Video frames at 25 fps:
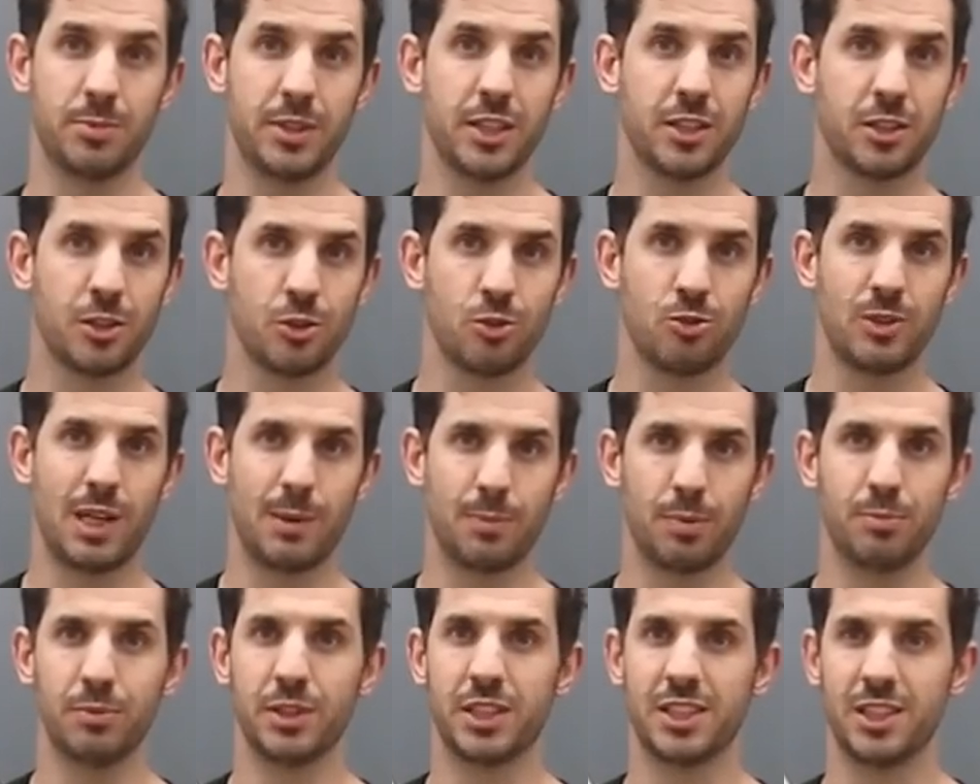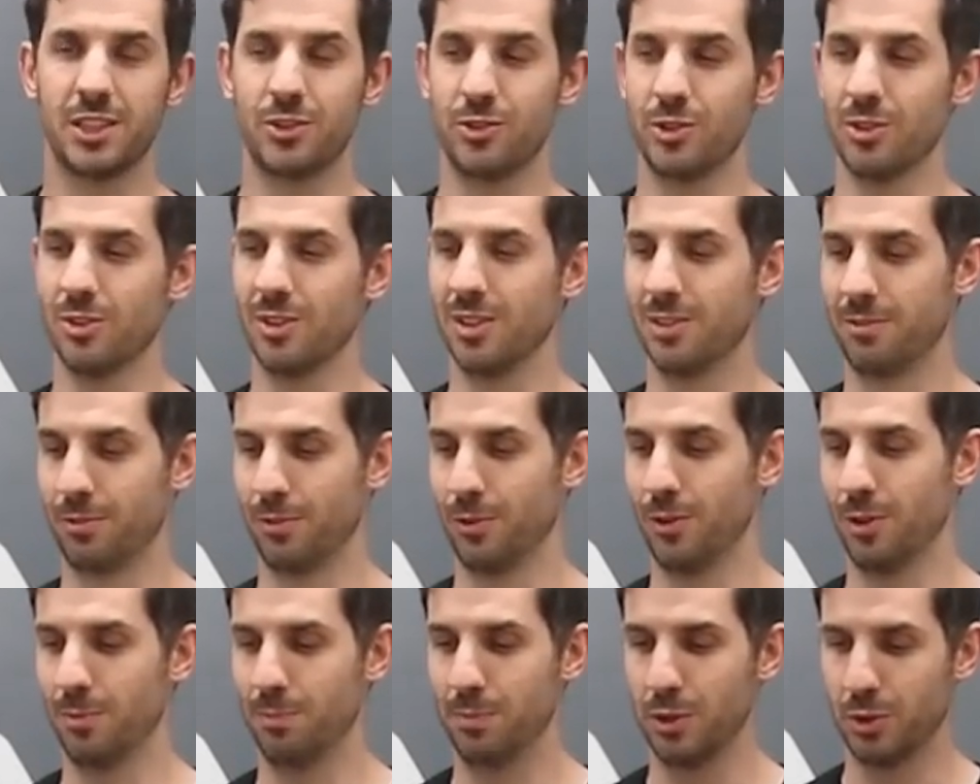they'd be a crap material
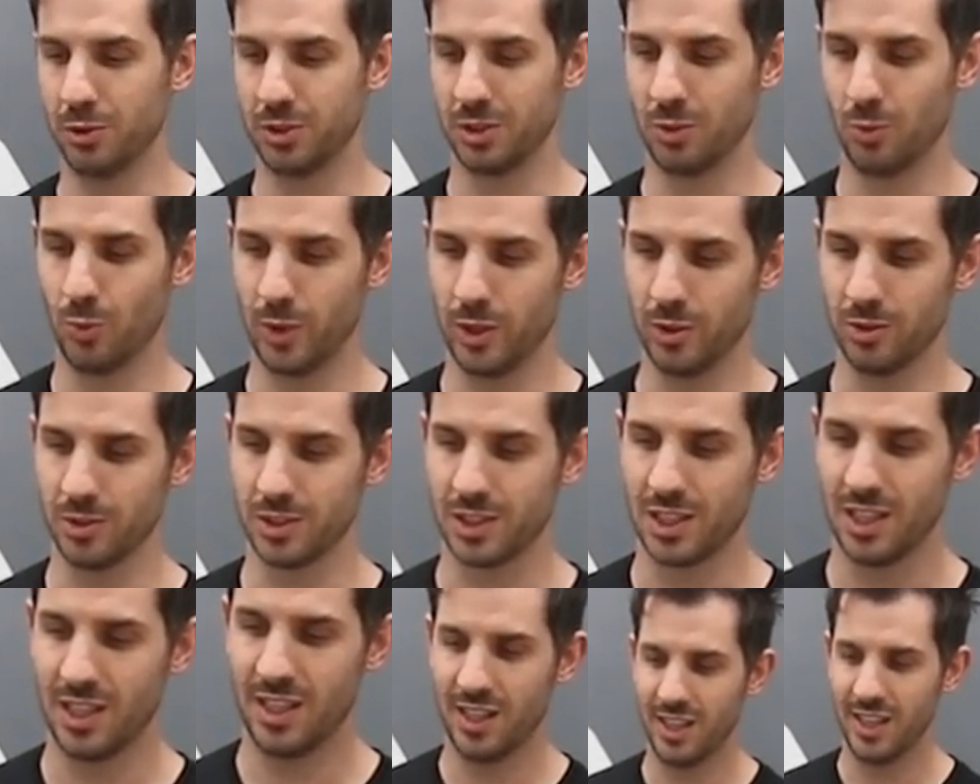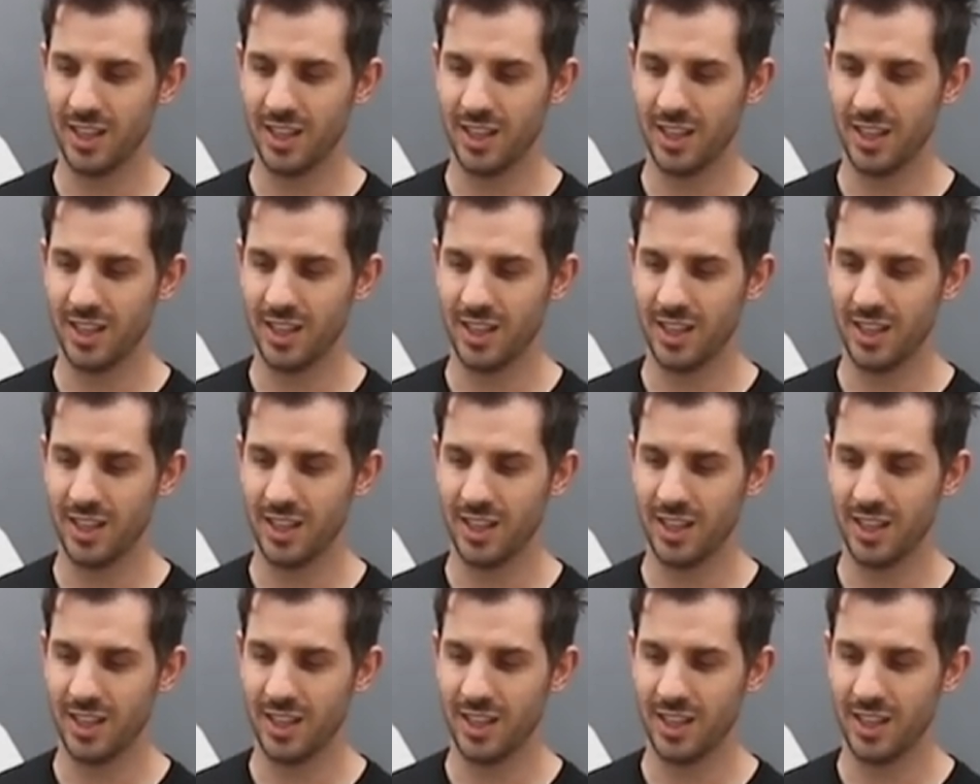for building wheels.